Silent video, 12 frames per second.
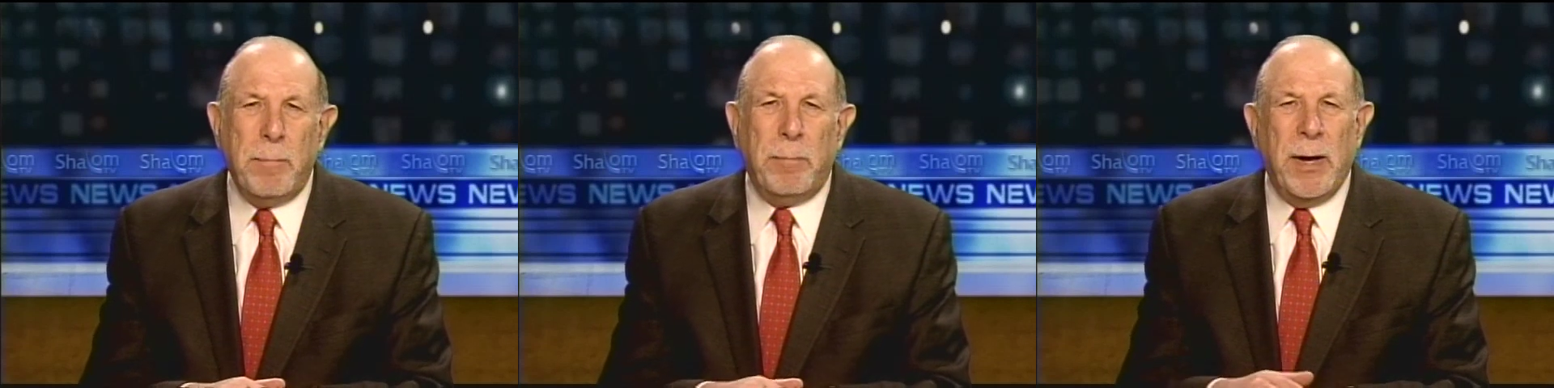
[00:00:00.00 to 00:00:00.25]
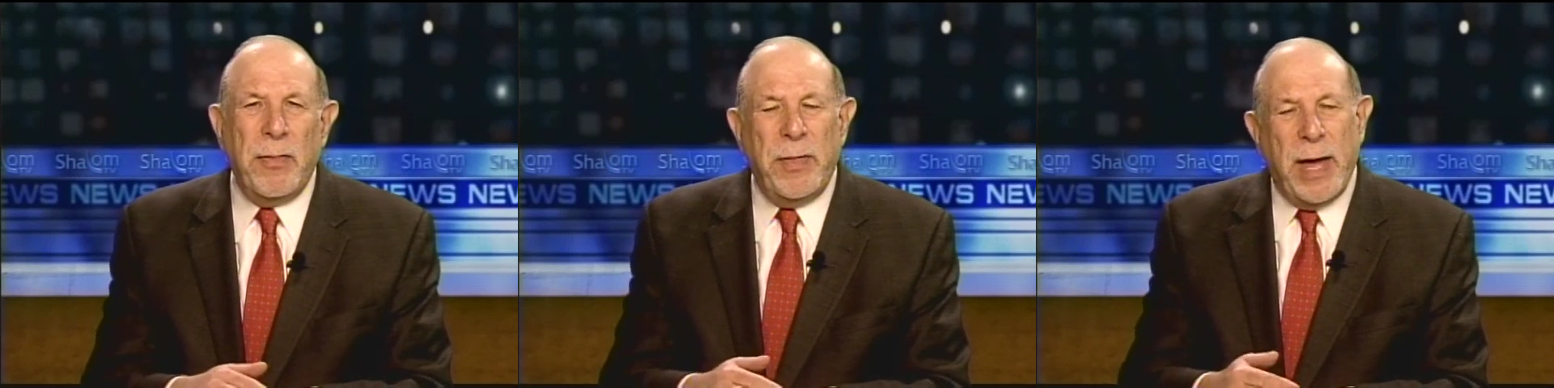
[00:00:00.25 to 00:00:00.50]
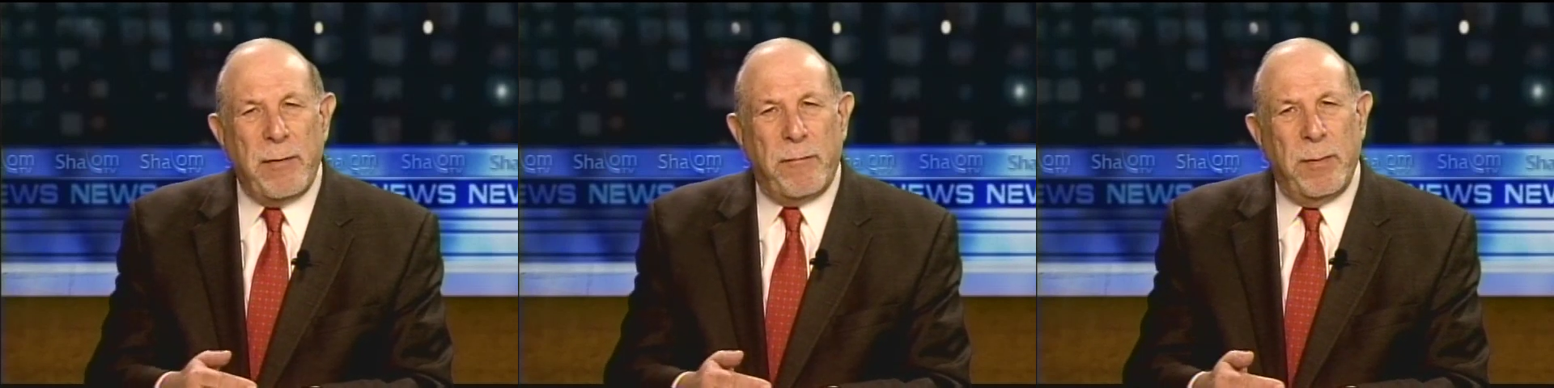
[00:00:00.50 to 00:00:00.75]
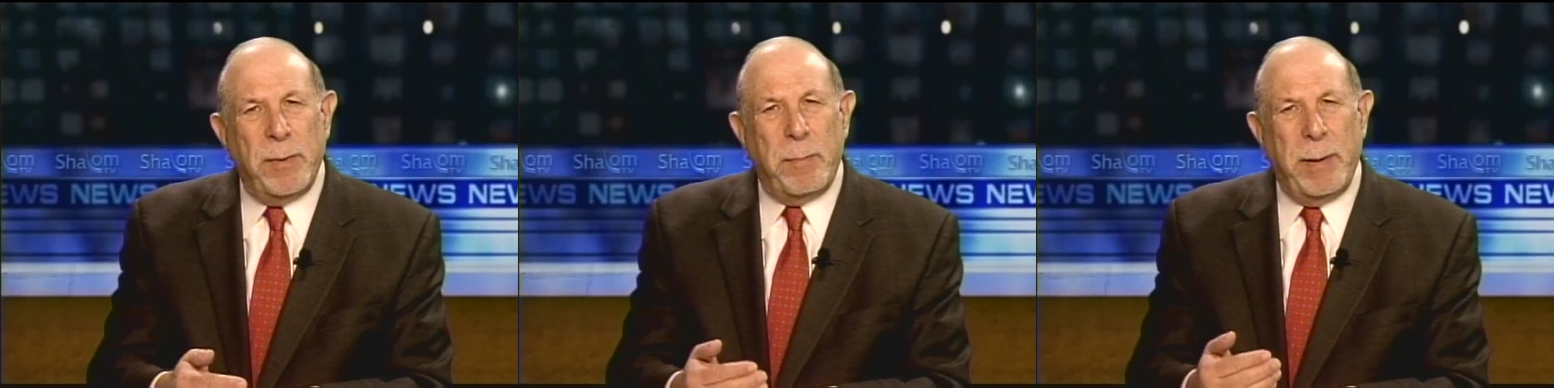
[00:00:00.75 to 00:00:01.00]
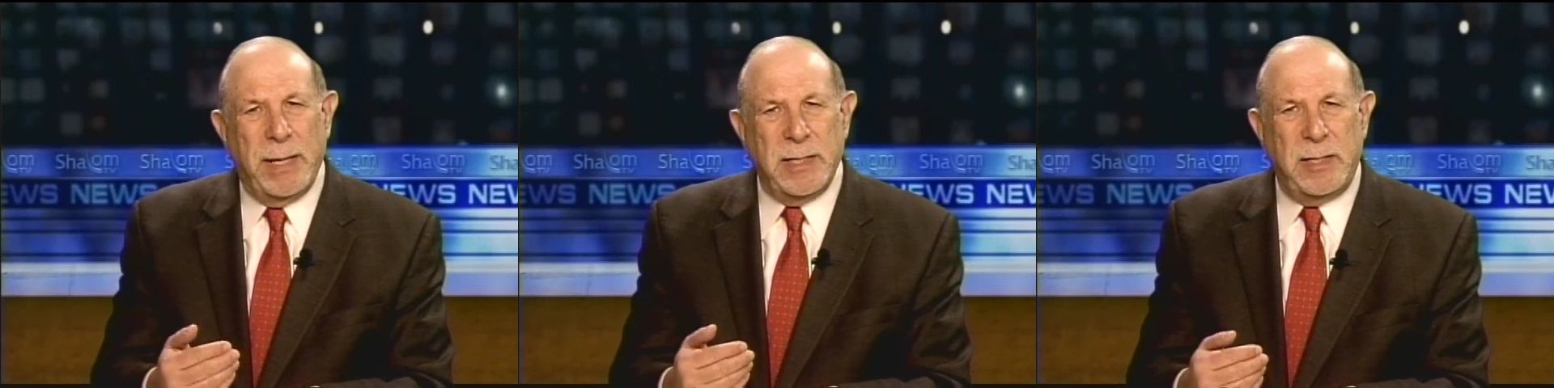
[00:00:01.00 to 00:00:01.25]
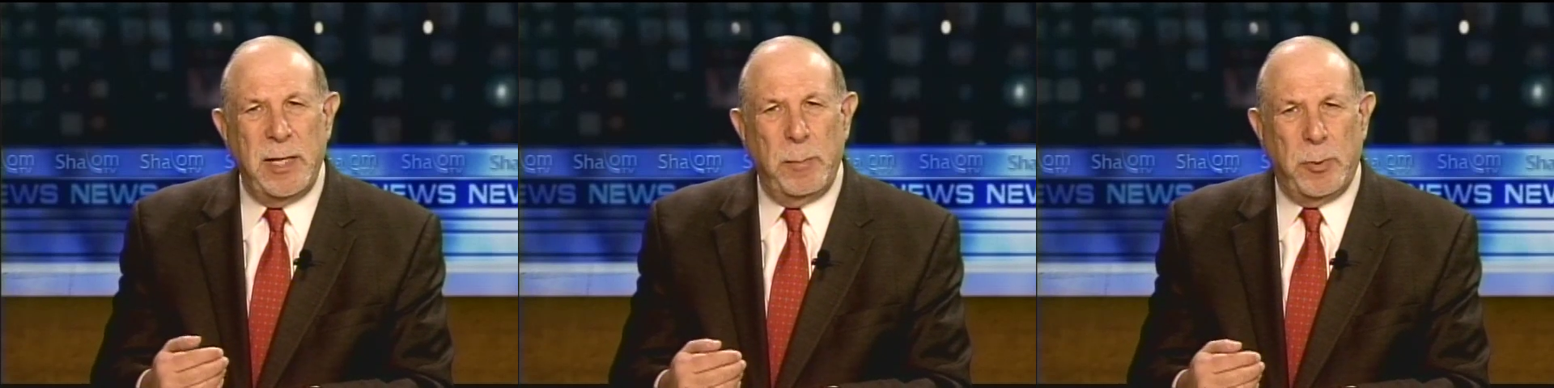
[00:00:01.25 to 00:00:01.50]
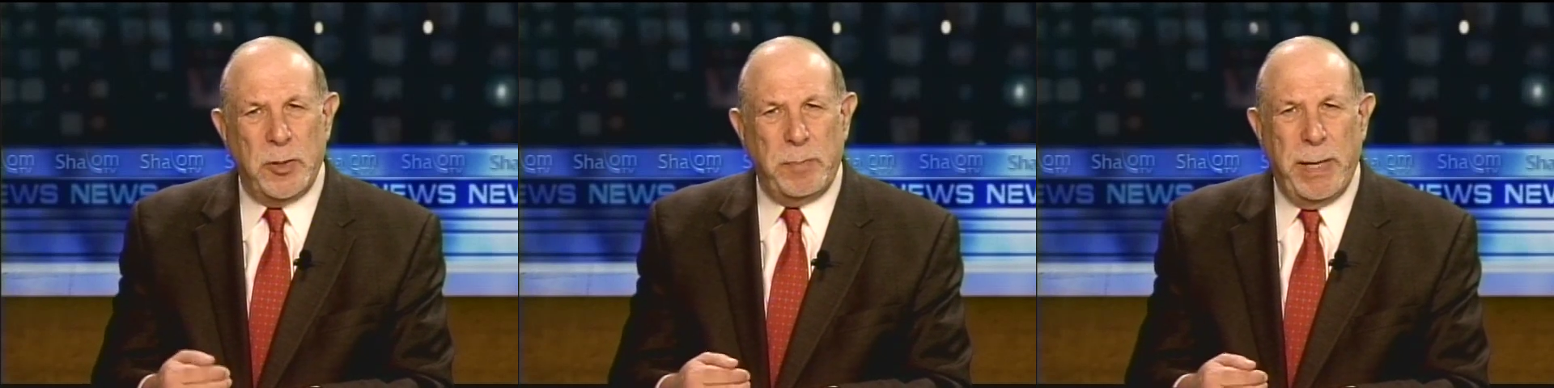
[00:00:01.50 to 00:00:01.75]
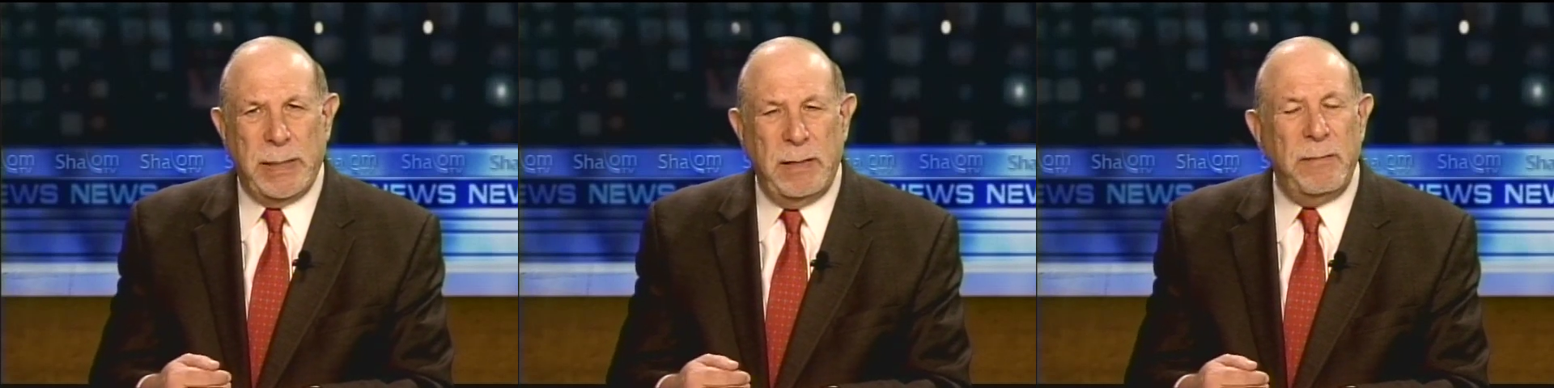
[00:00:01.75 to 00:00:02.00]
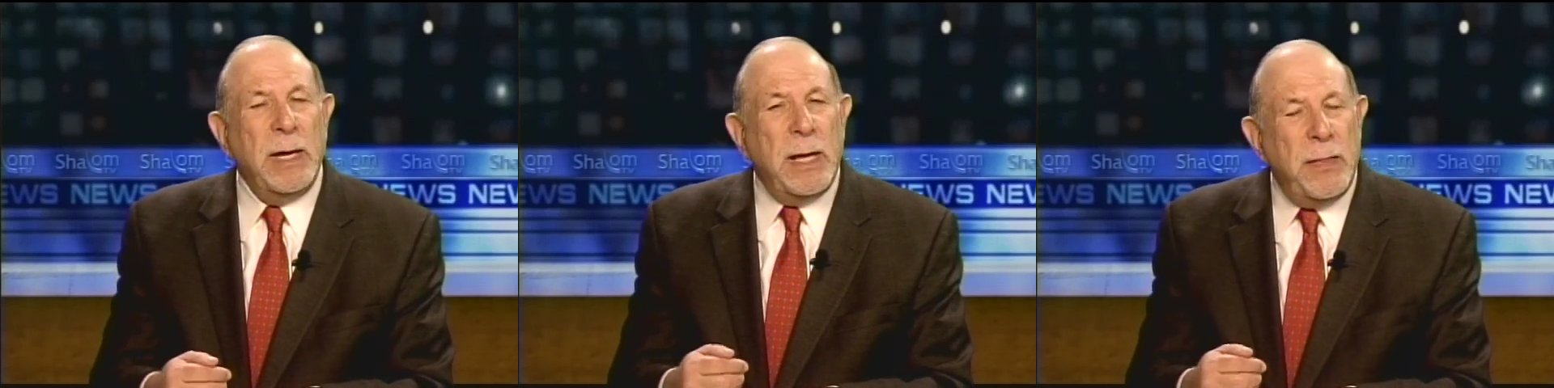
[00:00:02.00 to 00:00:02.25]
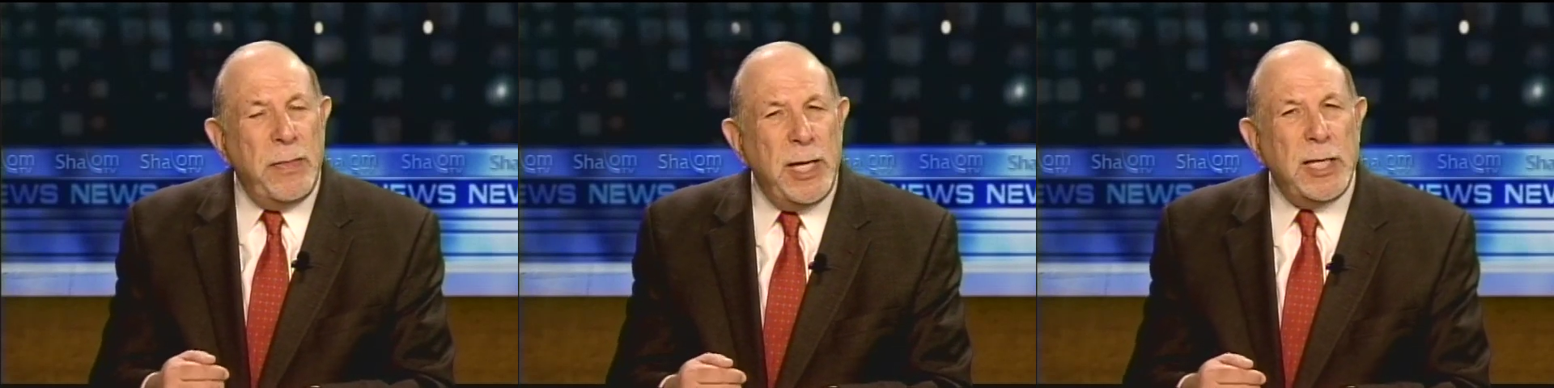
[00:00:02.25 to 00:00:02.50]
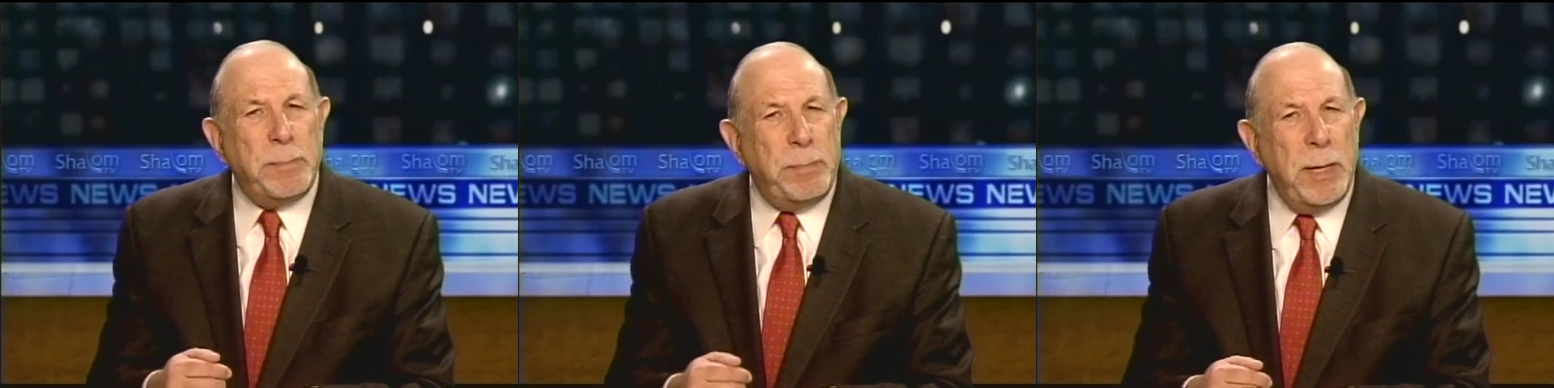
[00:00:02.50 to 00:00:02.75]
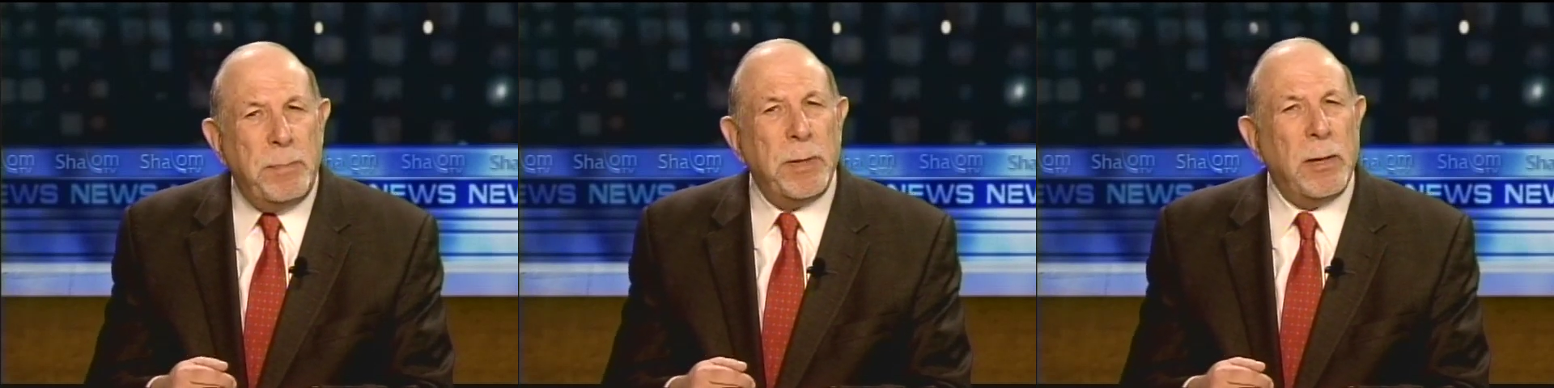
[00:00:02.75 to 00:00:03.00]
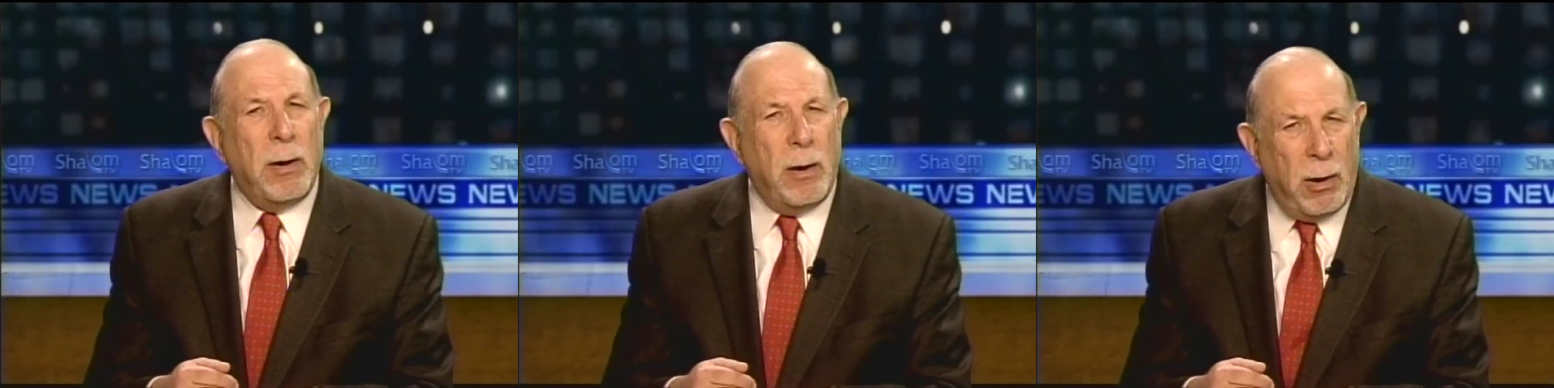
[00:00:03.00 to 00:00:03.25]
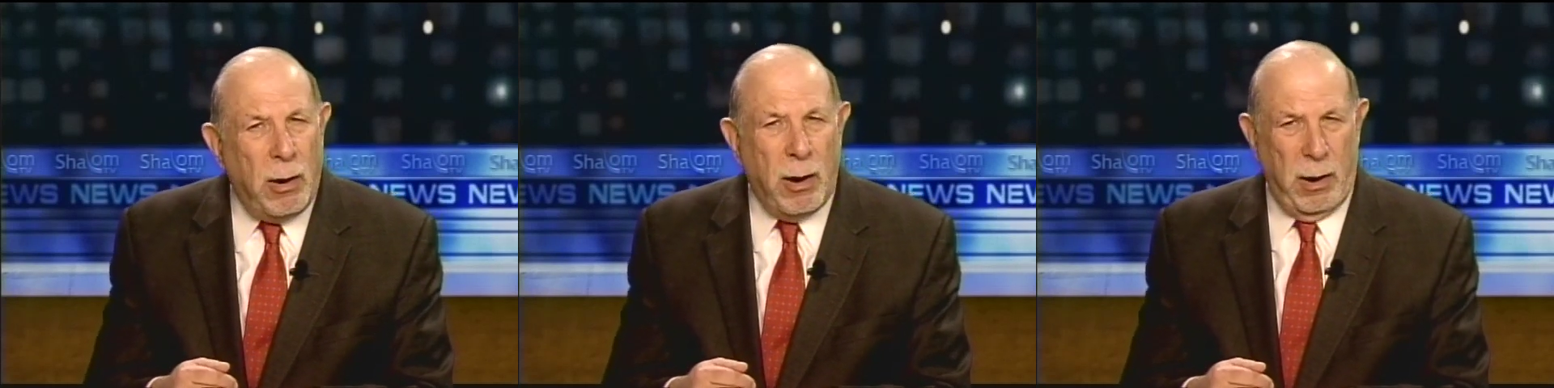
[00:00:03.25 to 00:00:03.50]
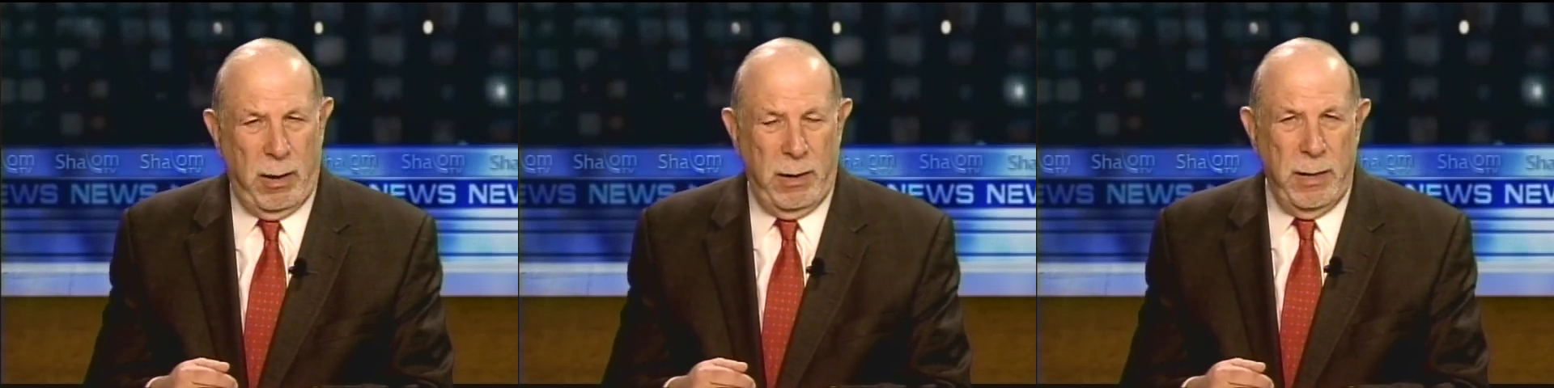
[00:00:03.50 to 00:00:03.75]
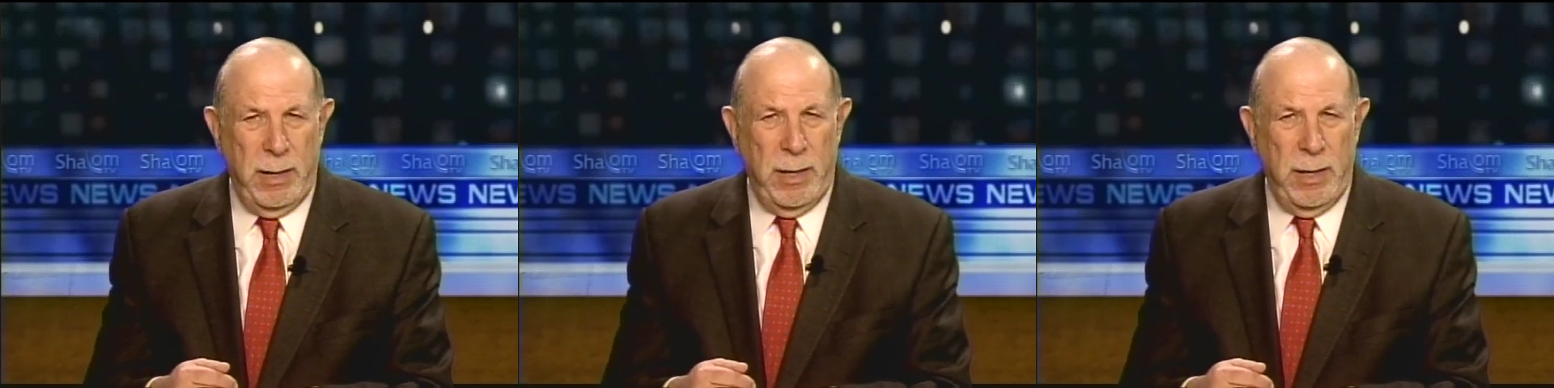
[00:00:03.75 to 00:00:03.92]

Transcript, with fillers: but that from the Palestinian perspective, these people are